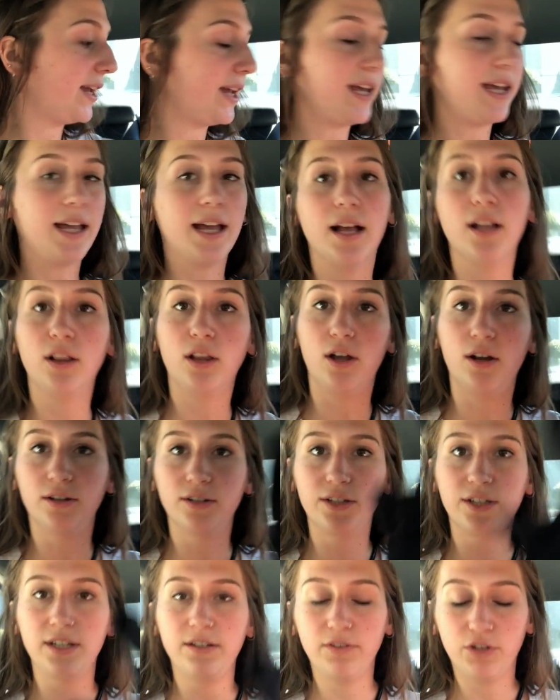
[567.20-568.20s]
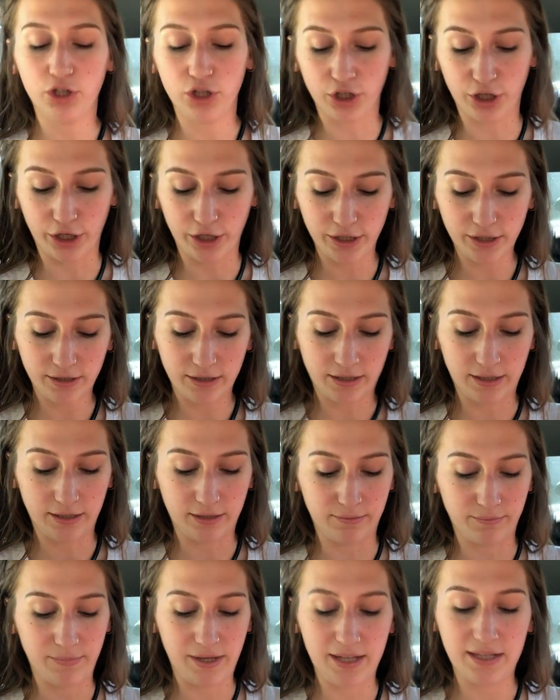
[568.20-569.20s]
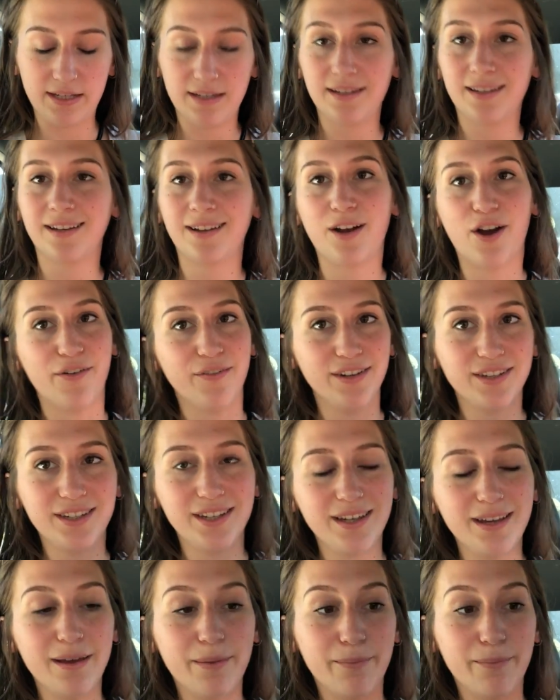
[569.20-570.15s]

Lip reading: A long sleeve shirt. It's obviously